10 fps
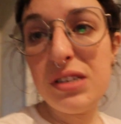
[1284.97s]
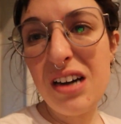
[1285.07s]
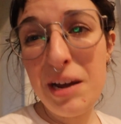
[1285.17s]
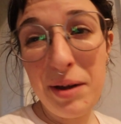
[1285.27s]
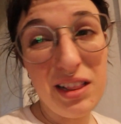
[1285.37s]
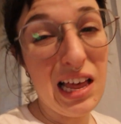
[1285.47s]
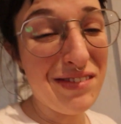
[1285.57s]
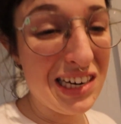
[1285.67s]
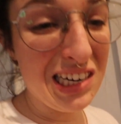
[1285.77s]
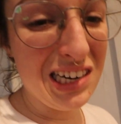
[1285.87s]
Starting about
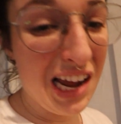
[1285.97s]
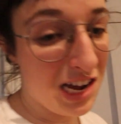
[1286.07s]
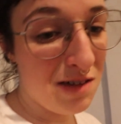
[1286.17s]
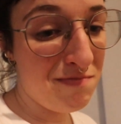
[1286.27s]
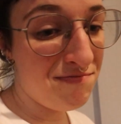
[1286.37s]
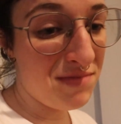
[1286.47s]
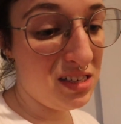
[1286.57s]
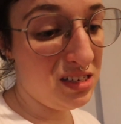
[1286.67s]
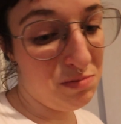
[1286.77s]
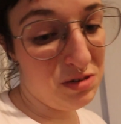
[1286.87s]
11 a.m., they
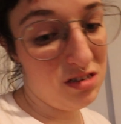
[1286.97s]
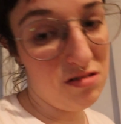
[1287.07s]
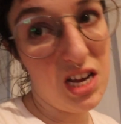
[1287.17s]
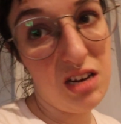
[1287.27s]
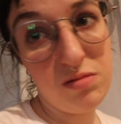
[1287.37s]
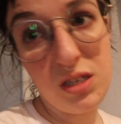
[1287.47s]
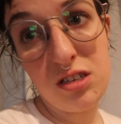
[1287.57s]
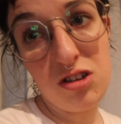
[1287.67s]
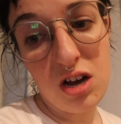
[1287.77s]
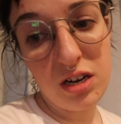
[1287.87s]
sleep until, like,
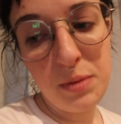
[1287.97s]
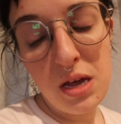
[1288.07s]
6 o'clock.